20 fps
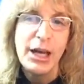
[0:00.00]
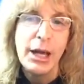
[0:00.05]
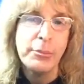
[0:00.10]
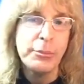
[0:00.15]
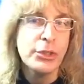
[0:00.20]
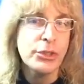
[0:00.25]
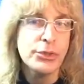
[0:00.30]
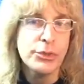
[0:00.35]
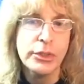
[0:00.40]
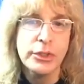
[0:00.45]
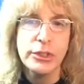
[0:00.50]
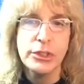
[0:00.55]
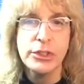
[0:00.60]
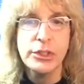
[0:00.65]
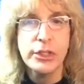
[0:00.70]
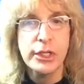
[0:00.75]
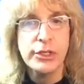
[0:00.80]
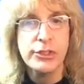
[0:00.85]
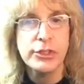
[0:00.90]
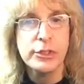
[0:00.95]
I'm going to try to
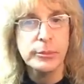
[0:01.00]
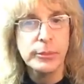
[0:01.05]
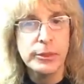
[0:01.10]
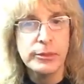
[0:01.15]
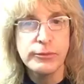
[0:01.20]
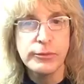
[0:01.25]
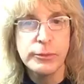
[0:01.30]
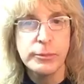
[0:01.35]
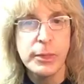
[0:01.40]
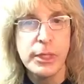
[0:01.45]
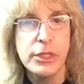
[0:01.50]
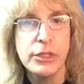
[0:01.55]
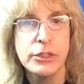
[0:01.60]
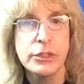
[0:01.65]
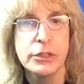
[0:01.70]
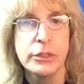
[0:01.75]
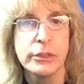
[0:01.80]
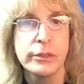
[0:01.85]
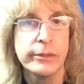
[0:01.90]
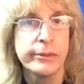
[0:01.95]
share some
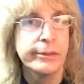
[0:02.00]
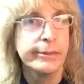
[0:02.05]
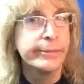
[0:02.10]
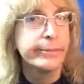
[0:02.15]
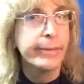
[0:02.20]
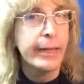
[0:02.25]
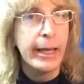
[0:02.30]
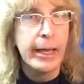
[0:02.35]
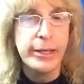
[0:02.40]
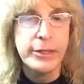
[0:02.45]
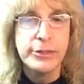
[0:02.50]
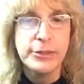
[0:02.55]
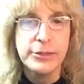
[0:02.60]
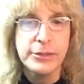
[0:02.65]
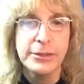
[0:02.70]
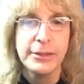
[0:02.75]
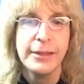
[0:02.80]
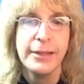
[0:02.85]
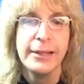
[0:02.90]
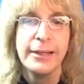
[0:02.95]
information
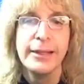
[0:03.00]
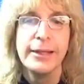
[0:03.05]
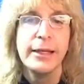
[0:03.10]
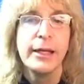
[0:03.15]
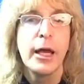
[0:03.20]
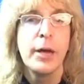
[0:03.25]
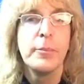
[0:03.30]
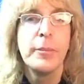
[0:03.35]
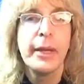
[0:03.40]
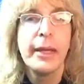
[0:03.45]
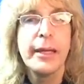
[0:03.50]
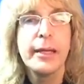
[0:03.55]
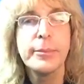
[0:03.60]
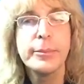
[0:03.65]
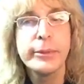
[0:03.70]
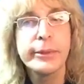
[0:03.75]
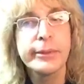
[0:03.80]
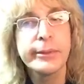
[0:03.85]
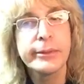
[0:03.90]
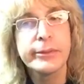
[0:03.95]
as I'm
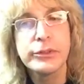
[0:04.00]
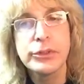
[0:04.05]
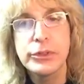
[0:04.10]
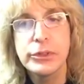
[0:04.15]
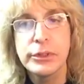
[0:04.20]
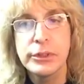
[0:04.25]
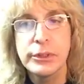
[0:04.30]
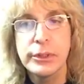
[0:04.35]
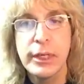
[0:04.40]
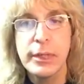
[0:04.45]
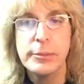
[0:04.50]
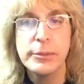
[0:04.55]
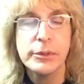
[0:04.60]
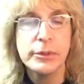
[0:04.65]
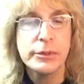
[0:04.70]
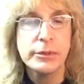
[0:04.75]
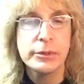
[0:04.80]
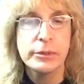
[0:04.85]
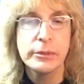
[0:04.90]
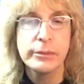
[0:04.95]
able, so you're
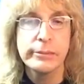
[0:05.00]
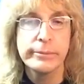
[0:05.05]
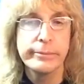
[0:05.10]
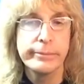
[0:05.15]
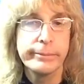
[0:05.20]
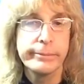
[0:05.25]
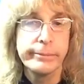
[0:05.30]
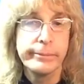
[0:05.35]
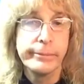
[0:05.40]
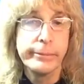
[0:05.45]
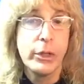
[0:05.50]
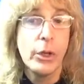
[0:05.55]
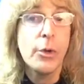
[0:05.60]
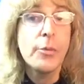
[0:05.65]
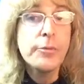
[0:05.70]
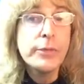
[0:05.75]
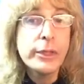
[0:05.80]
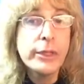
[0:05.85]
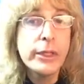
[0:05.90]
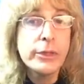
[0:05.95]
able to
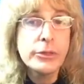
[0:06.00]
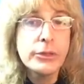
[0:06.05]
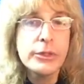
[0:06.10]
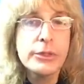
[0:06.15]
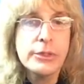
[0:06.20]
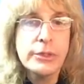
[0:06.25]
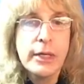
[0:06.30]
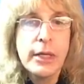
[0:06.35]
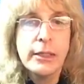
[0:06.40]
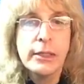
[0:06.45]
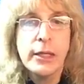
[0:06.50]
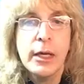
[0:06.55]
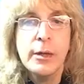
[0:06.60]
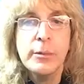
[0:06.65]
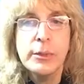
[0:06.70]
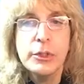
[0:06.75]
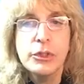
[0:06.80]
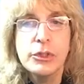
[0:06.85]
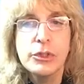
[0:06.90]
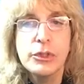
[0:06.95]
hopefully understand
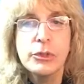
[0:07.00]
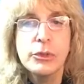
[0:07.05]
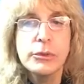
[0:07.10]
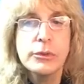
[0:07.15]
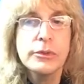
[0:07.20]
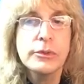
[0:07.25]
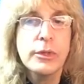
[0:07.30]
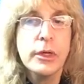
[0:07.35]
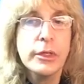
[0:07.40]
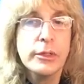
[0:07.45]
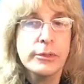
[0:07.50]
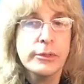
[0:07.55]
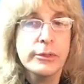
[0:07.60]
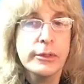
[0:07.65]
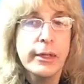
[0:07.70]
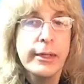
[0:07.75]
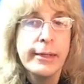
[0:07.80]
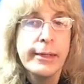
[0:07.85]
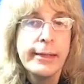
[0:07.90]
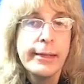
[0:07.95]
how much your
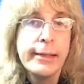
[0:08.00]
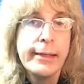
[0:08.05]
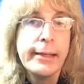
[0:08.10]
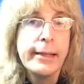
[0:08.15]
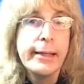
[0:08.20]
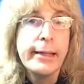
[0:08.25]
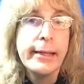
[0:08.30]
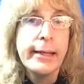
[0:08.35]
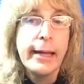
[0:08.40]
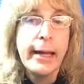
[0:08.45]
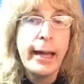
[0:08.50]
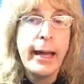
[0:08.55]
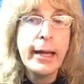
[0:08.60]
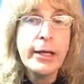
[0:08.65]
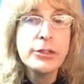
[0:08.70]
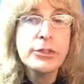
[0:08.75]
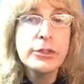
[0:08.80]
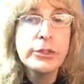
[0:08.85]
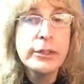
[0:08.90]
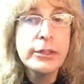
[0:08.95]
thoughts
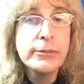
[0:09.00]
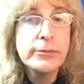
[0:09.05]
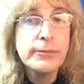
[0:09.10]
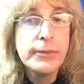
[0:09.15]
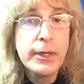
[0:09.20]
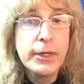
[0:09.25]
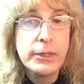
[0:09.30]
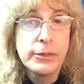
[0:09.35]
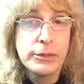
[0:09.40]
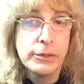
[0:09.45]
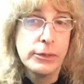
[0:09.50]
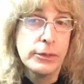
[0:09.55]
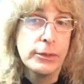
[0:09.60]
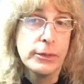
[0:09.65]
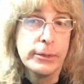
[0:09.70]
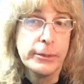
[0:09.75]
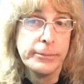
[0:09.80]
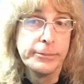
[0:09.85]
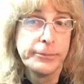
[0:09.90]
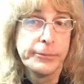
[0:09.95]
actually affects
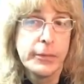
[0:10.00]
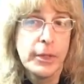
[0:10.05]
you.